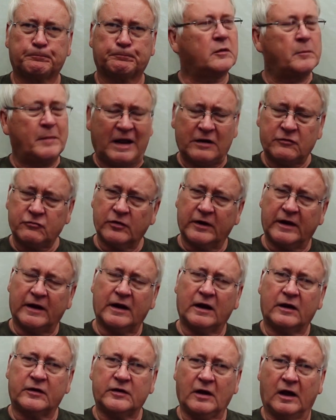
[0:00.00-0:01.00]
The battery in
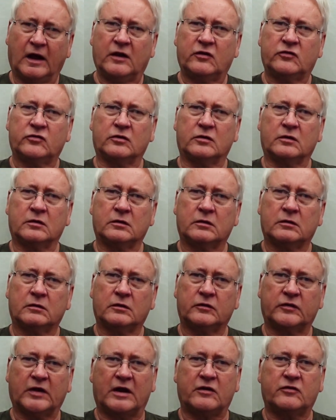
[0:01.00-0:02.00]
our Dyson
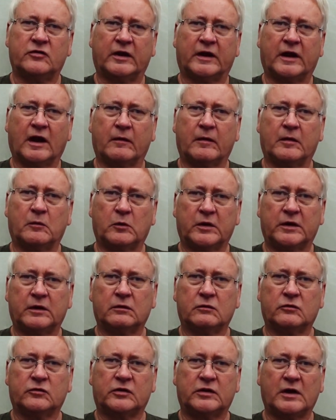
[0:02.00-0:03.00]
is actually going. We
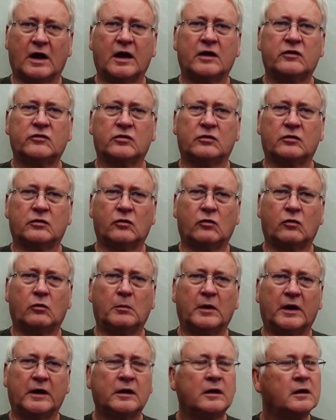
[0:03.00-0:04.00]
use a Dyson
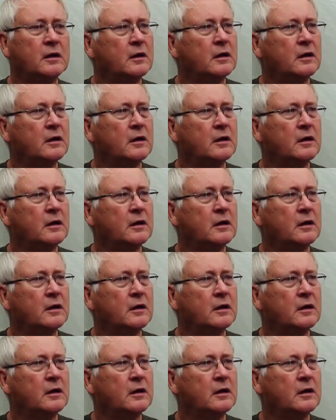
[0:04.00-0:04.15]
normally.